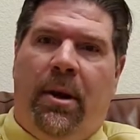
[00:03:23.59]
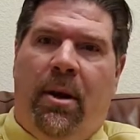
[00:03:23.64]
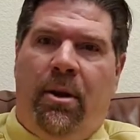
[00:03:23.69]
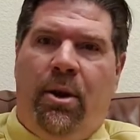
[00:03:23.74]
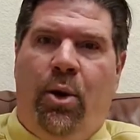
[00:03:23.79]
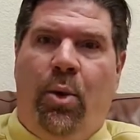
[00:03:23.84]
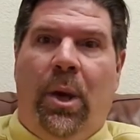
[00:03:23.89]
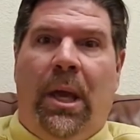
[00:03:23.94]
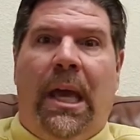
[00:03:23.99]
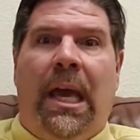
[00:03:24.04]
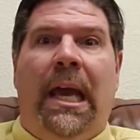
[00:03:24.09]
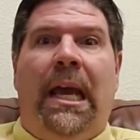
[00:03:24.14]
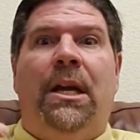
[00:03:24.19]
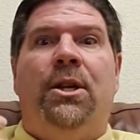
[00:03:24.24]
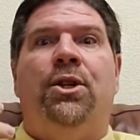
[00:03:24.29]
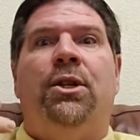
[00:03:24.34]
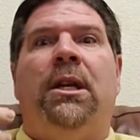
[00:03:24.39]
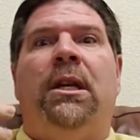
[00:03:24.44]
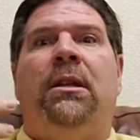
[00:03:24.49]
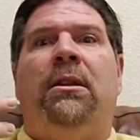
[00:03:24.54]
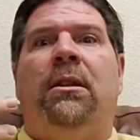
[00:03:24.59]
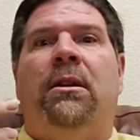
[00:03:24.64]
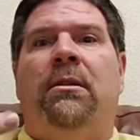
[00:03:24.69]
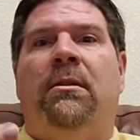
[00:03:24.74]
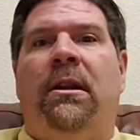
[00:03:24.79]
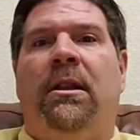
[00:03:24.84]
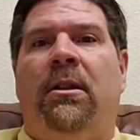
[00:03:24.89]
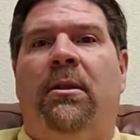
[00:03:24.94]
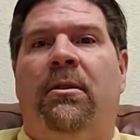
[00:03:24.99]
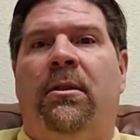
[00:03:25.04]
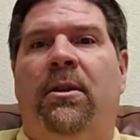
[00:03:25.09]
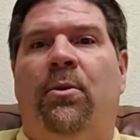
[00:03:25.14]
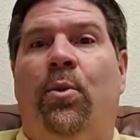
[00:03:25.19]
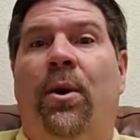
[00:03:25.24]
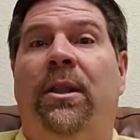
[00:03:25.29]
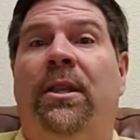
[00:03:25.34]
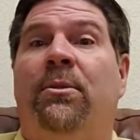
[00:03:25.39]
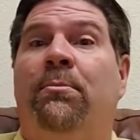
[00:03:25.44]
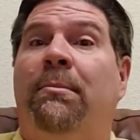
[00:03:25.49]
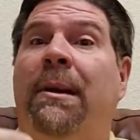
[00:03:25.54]
Are you engaging it in a
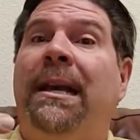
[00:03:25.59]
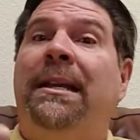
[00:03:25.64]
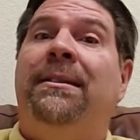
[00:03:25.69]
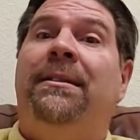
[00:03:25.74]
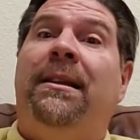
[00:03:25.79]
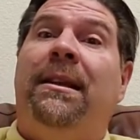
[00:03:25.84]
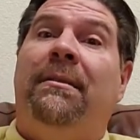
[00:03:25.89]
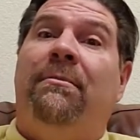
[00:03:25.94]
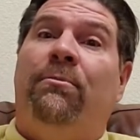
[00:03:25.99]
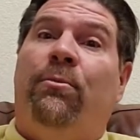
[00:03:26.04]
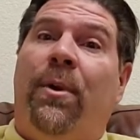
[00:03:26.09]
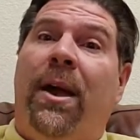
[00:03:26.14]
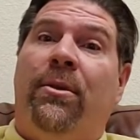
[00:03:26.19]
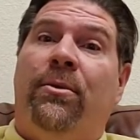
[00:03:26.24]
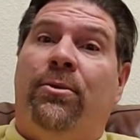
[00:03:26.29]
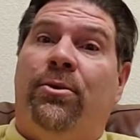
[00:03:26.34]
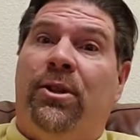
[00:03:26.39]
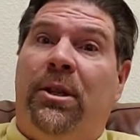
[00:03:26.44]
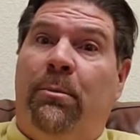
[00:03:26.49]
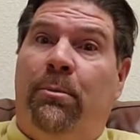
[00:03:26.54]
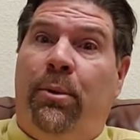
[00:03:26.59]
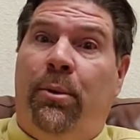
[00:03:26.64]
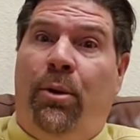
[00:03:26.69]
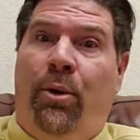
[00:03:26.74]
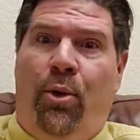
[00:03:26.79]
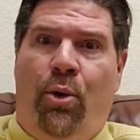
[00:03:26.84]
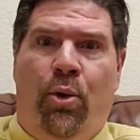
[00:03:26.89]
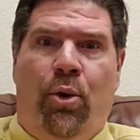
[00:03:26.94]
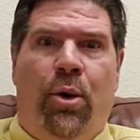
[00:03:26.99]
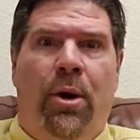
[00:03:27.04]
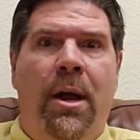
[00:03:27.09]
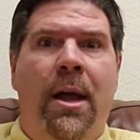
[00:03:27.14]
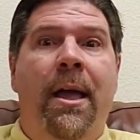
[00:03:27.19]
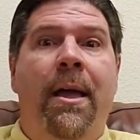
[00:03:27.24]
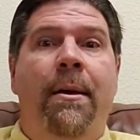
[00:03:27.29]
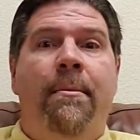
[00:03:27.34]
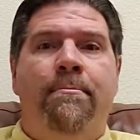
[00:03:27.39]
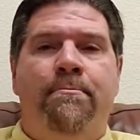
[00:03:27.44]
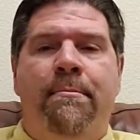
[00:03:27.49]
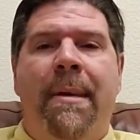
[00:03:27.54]
way that makes it rather simple or
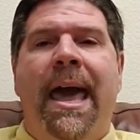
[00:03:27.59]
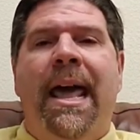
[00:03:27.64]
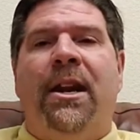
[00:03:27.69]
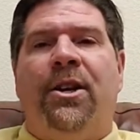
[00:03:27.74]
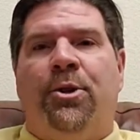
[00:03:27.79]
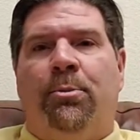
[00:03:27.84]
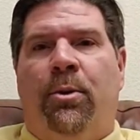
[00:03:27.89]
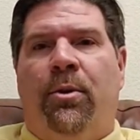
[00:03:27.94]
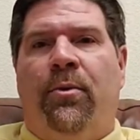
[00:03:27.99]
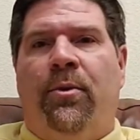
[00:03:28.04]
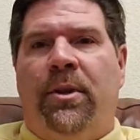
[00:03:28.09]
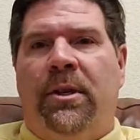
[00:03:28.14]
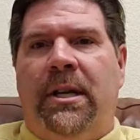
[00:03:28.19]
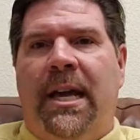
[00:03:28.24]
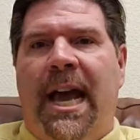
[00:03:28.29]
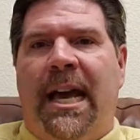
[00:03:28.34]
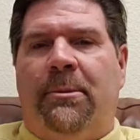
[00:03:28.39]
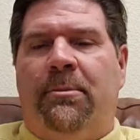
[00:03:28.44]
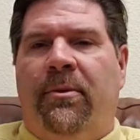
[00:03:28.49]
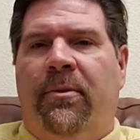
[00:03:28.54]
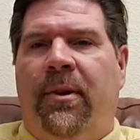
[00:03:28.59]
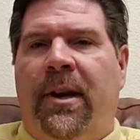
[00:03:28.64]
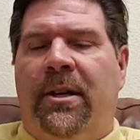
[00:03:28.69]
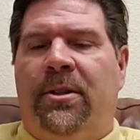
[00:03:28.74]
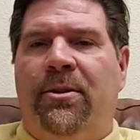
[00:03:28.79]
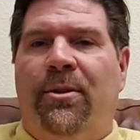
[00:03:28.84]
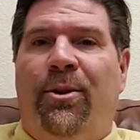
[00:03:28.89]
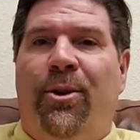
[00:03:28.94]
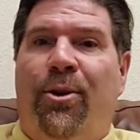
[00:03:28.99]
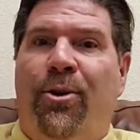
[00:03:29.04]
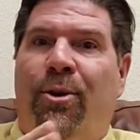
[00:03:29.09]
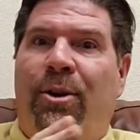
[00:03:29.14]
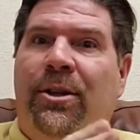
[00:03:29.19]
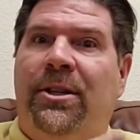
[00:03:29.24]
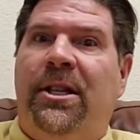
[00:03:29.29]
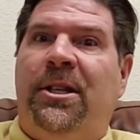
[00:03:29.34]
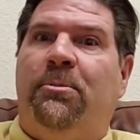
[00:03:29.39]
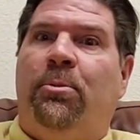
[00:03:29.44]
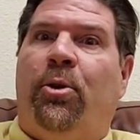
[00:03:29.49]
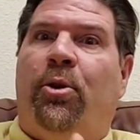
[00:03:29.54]
manageable for the tax professional, or
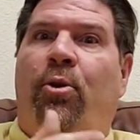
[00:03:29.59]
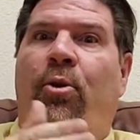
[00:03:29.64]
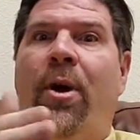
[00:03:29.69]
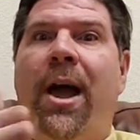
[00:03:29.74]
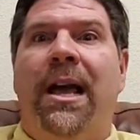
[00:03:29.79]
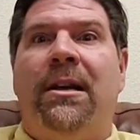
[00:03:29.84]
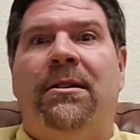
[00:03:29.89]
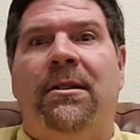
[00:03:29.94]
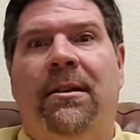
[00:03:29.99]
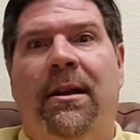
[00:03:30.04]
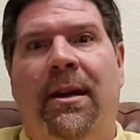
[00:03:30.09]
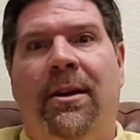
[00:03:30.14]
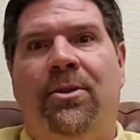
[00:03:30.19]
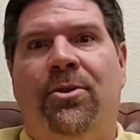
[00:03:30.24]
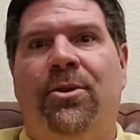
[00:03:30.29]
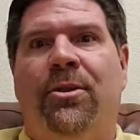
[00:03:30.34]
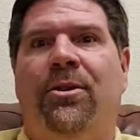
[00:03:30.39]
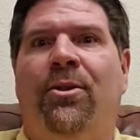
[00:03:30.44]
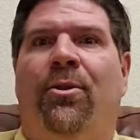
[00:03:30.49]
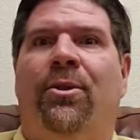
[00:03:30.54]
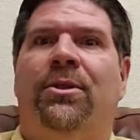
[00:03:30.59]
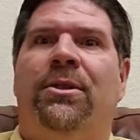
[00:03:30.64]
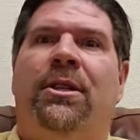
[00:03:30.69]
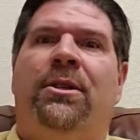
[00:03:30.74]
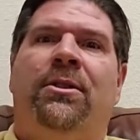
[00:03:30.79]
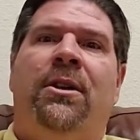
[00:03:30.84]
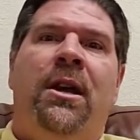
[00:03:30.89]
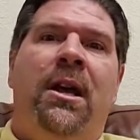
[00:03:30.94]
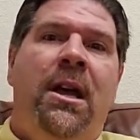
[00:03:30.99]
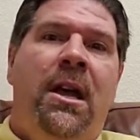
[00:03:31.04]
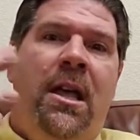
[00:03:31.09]
is this procrastination, or is this